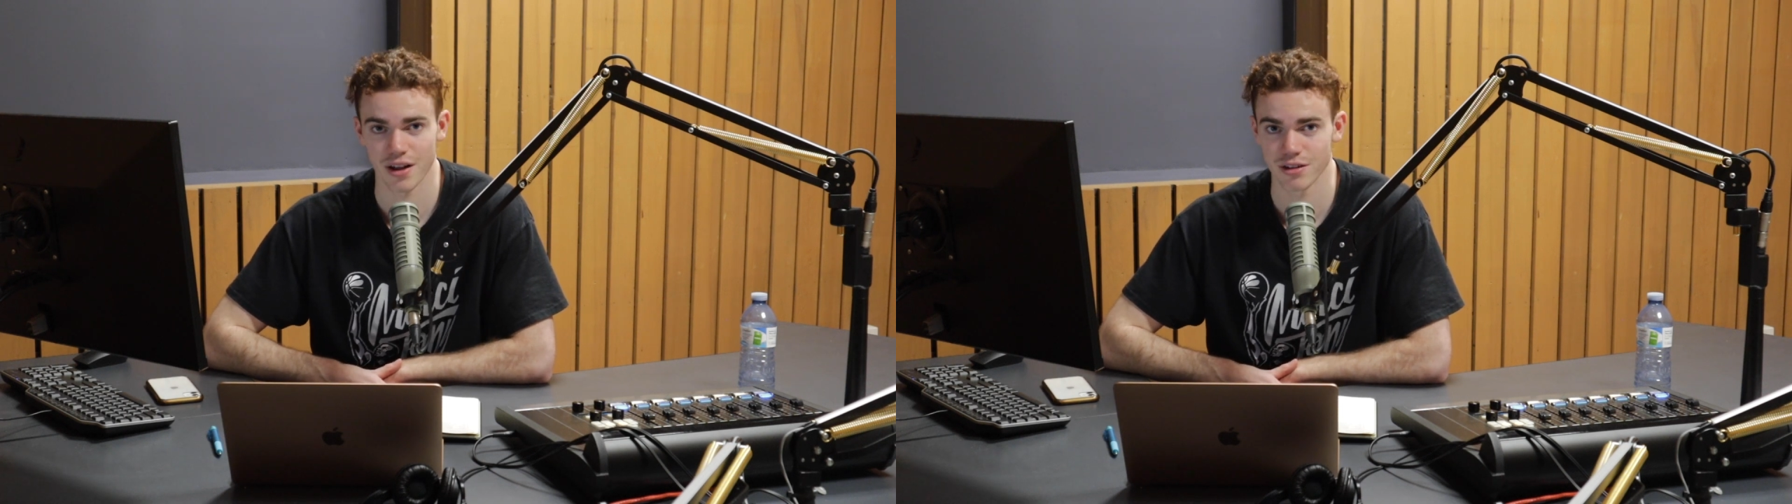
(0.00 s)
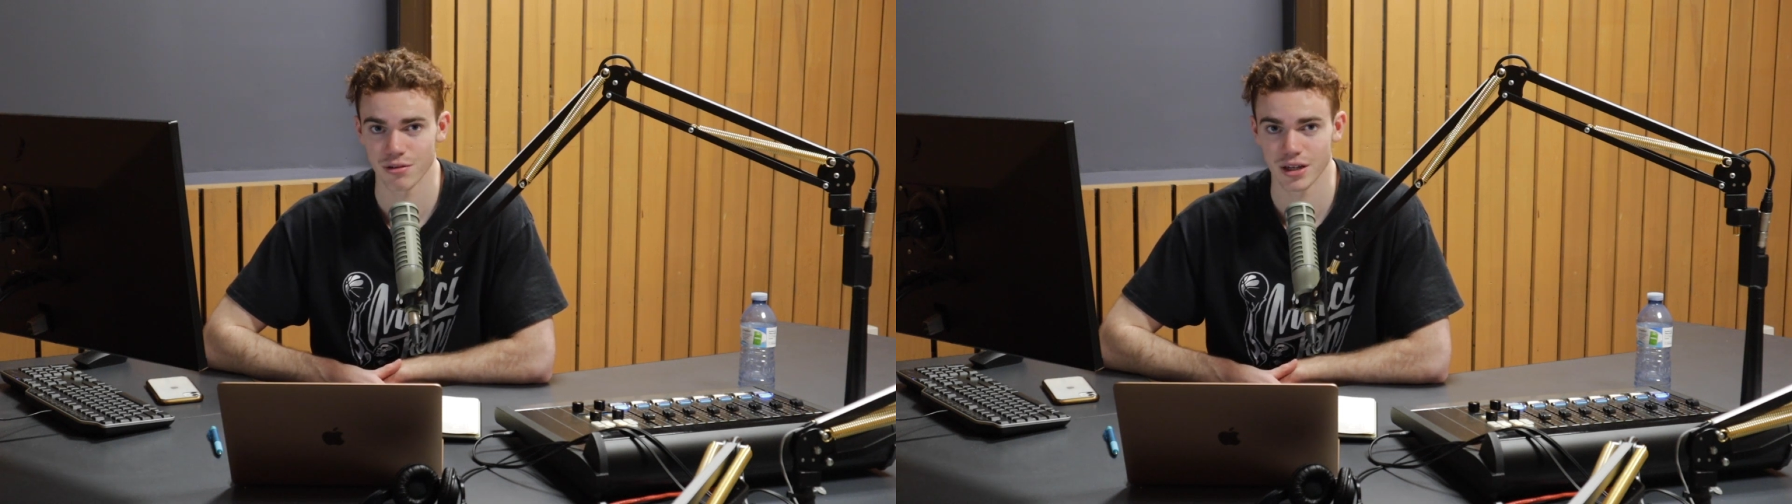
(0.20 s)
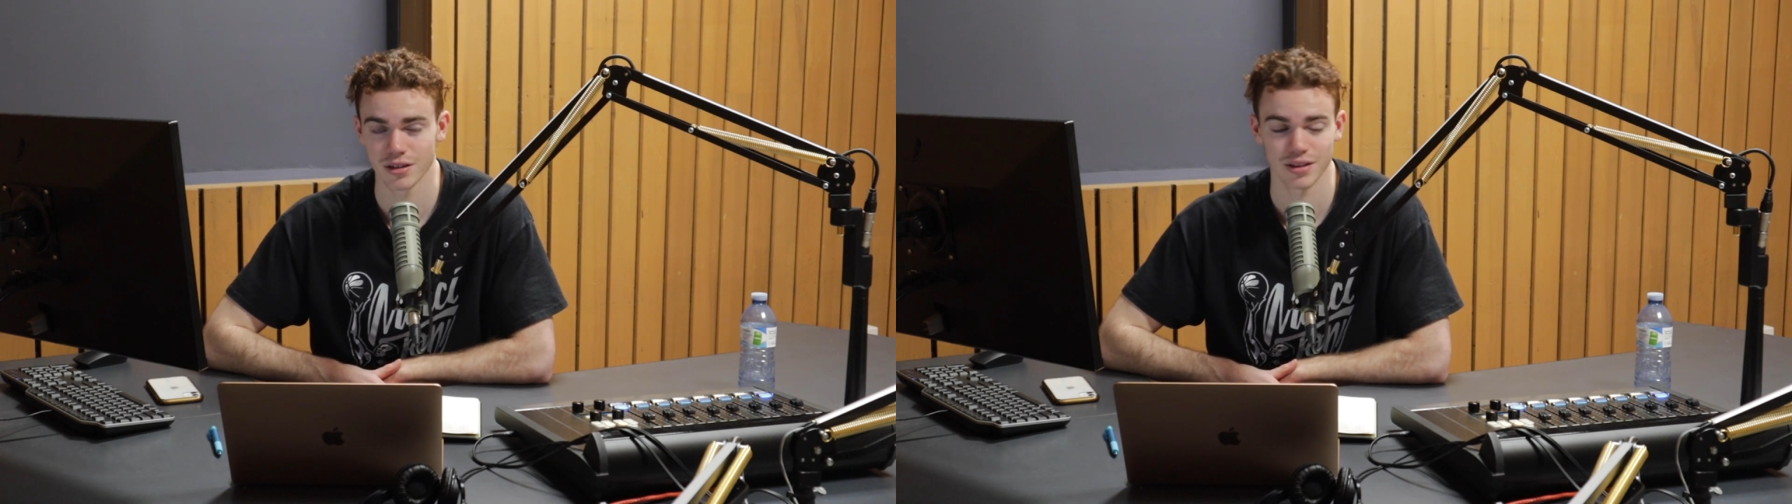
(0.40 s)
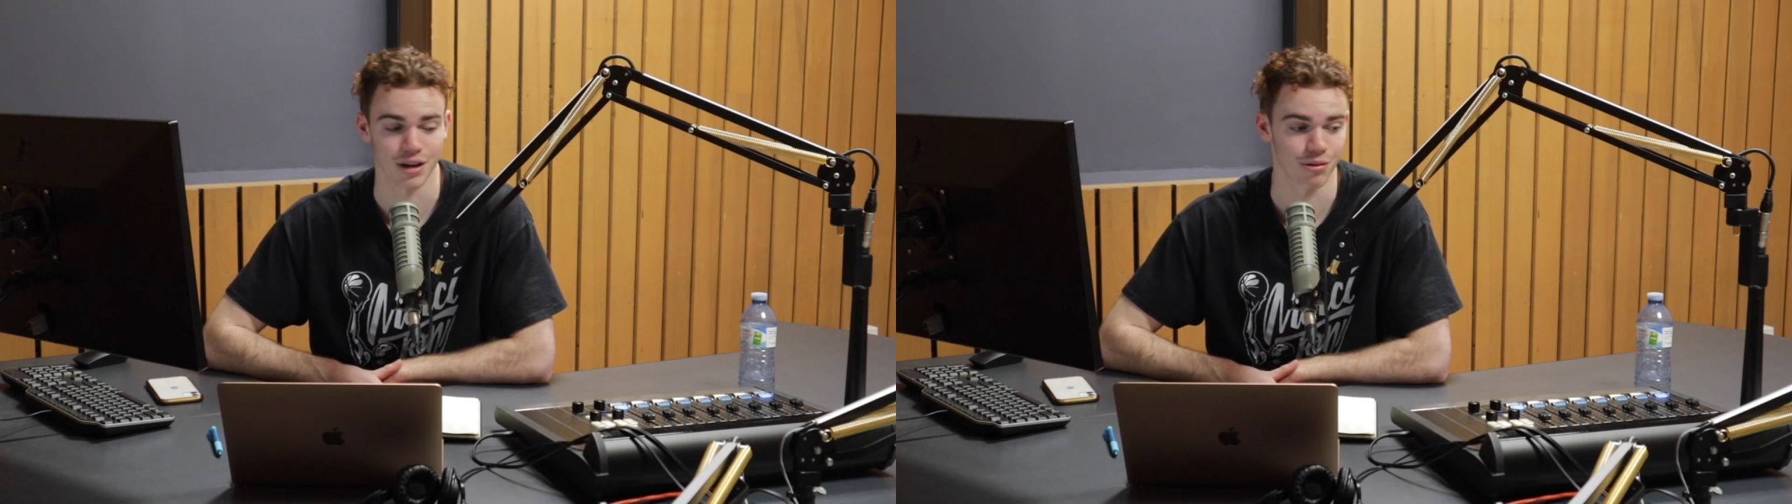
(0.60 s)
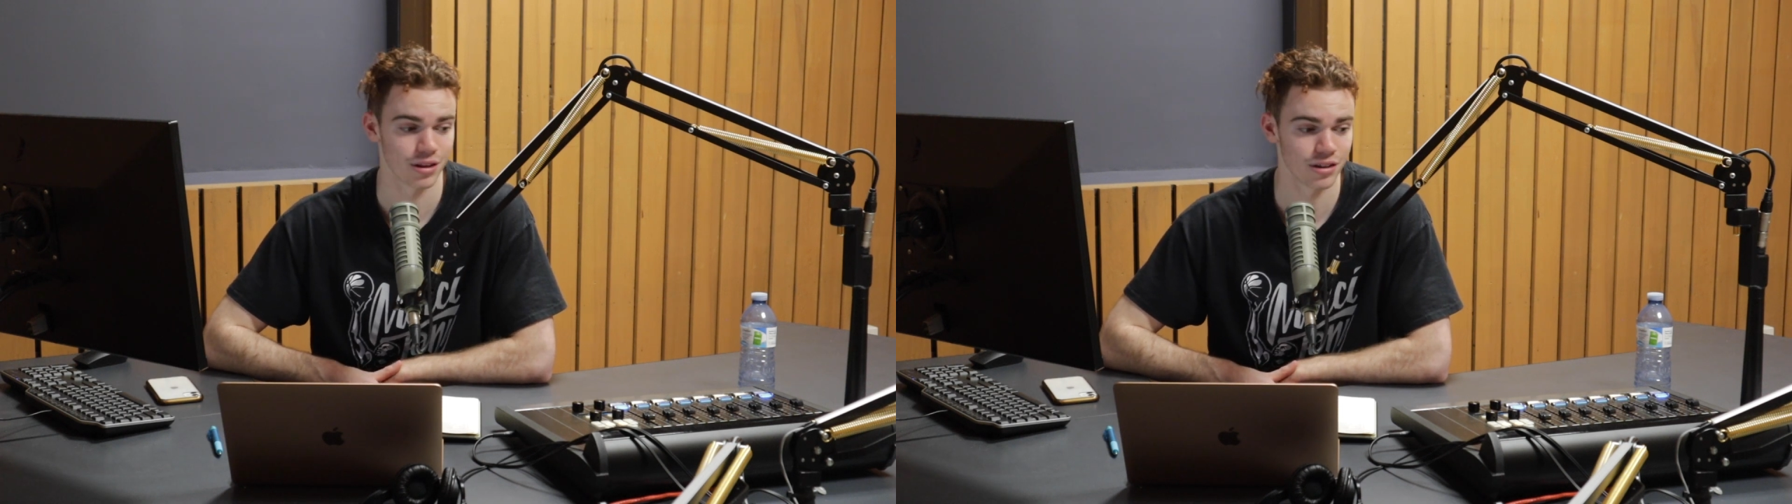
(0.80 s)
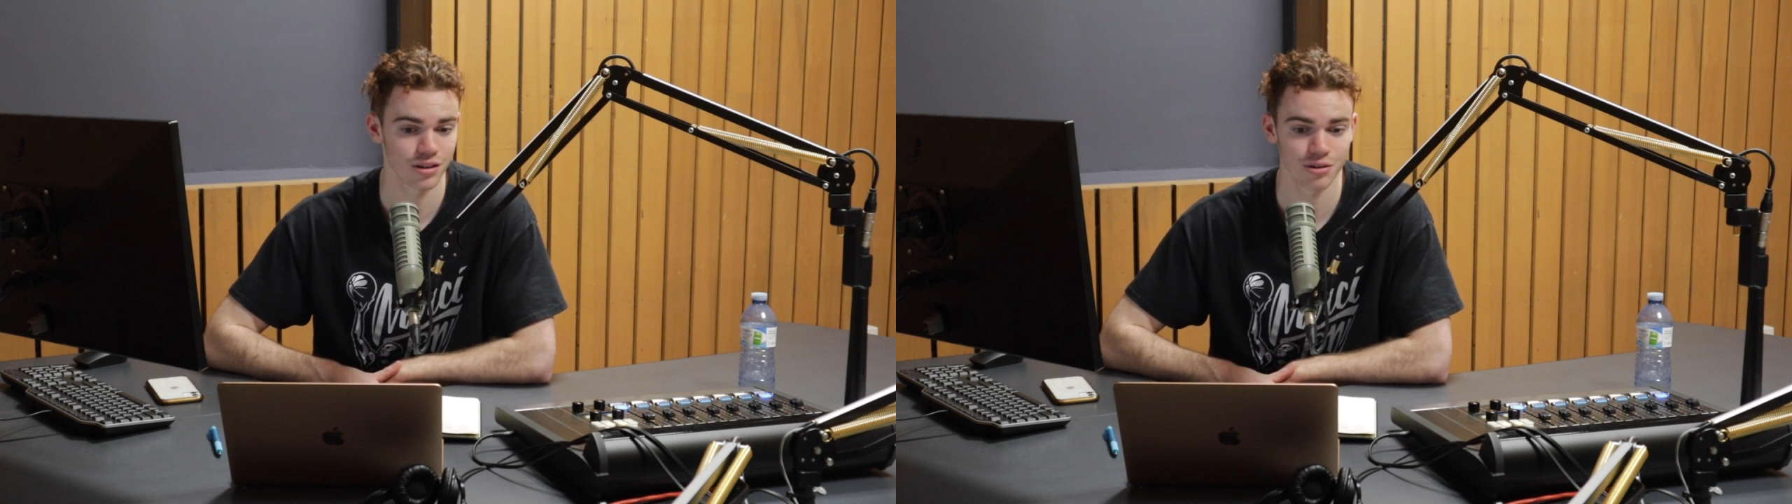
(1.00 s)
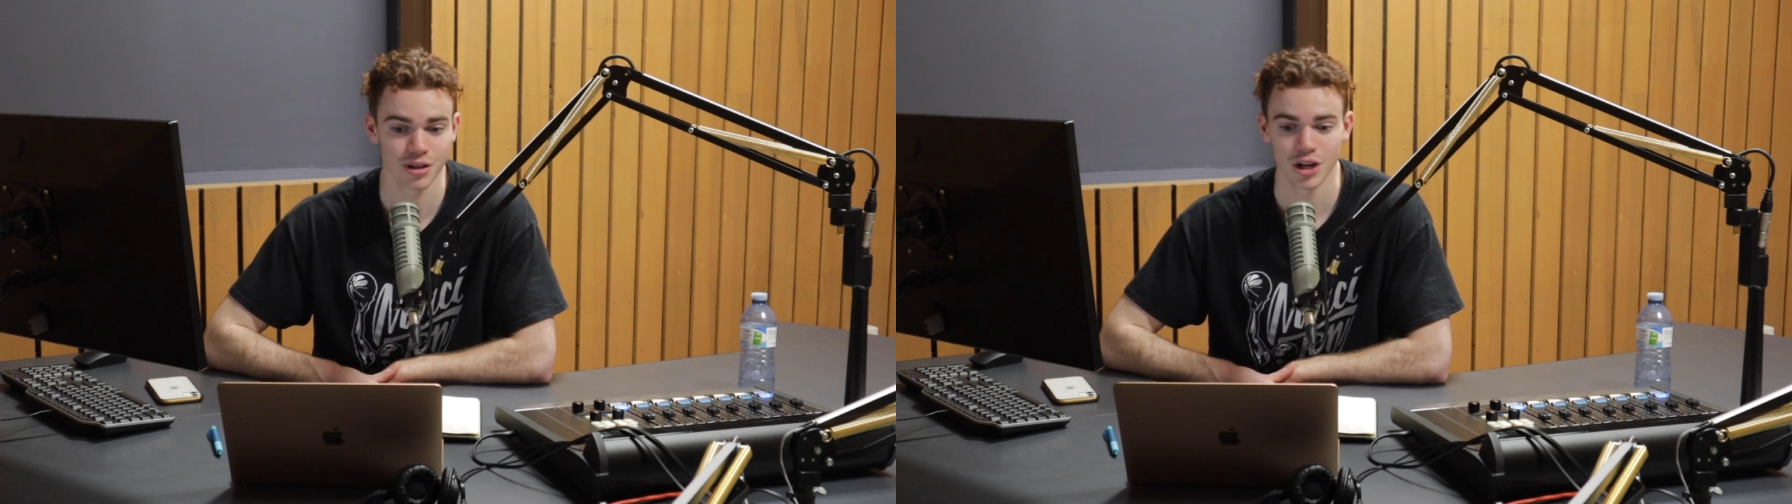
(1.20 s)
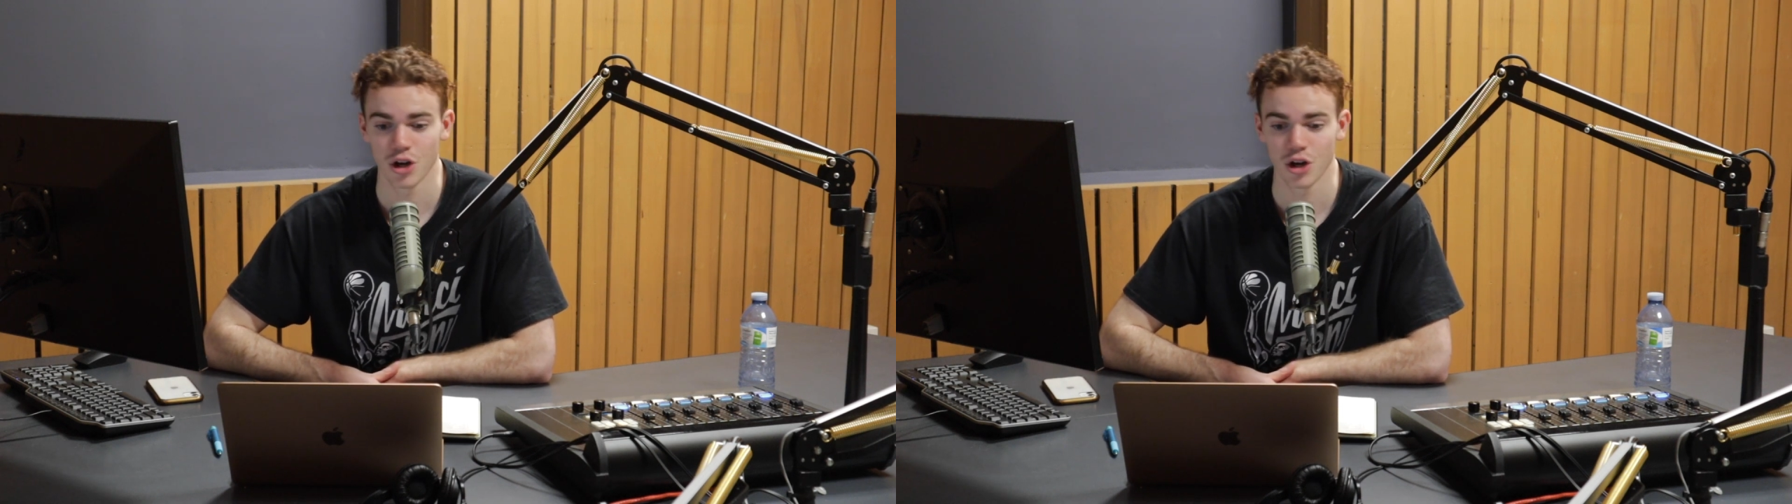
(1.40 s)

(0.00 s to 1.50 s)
at the ring. They really do.